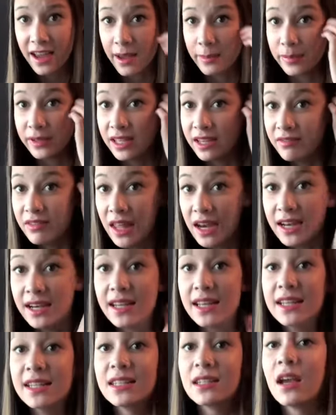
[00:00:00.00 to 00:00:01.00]
I believe that
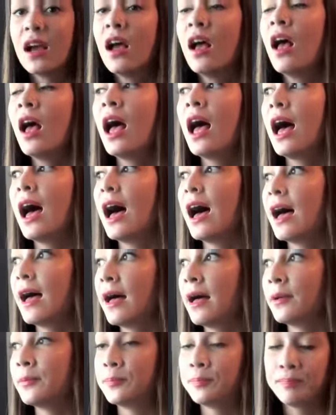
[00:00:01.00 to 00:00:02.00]
it is.
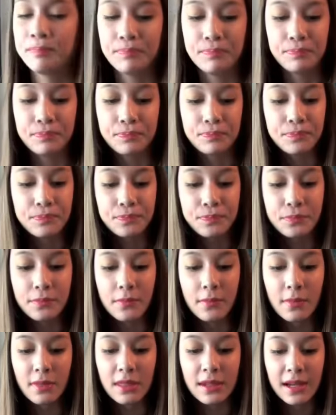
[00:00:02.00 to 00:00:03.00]
Um,
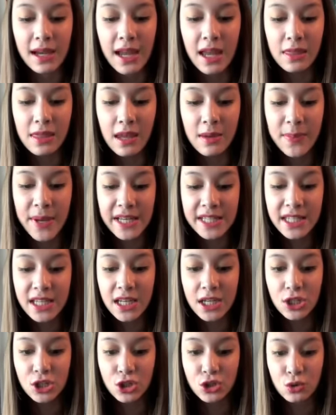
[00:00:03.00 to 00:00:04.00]
and they
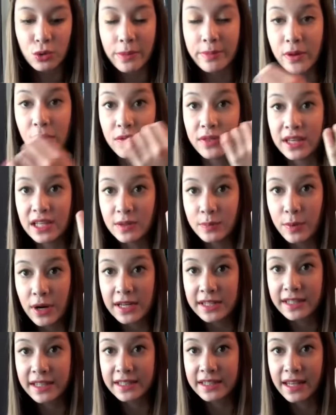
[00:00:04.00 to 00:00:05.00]
basically distribute these
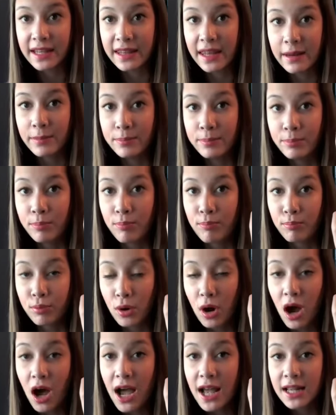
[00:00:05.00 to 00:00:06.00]
bracelets and they
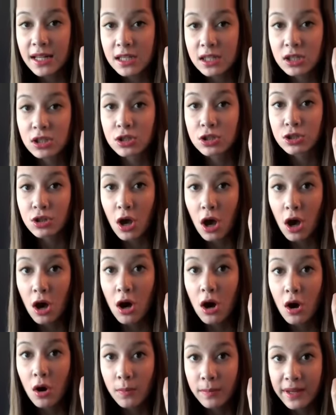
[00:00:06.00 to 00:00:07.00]
brought
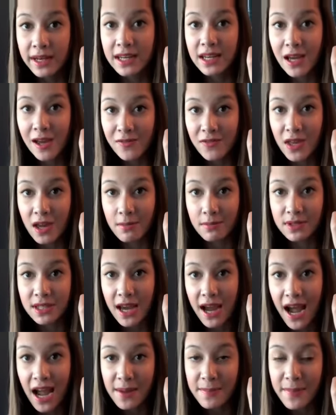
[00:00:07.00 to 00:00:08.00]
so many of them
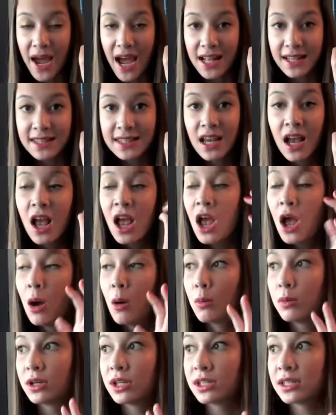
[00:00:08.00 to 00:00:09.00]
to IMATS,
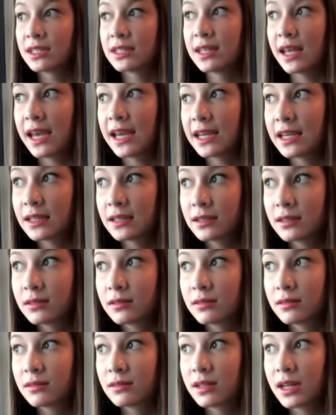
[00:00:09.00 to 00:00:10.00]
which is like,
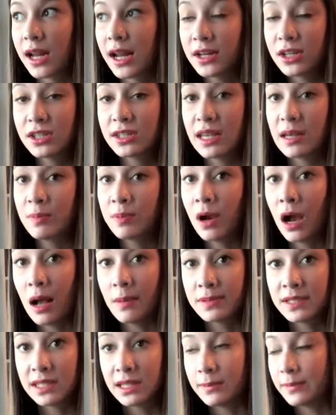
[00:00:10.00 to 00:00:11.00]
can I just say
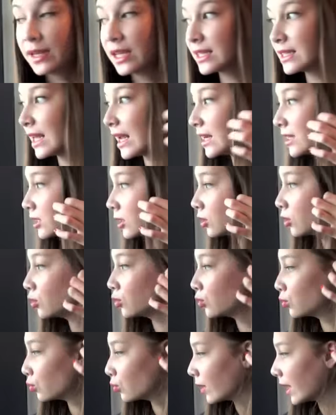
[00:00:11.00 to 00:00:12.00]
props to them because that is a
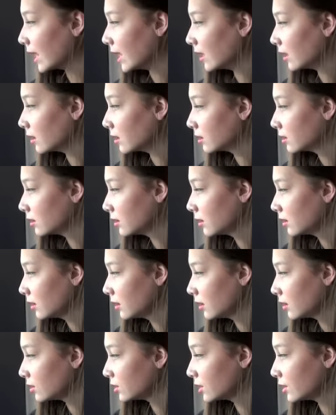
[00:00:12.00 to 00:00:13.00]
great,
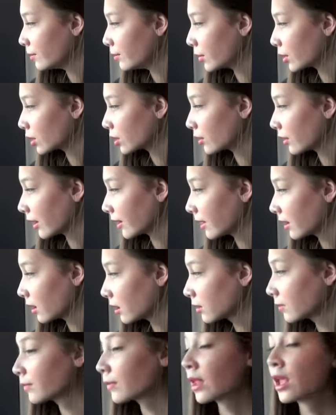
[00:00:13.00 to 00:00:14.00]
there's a bird right there.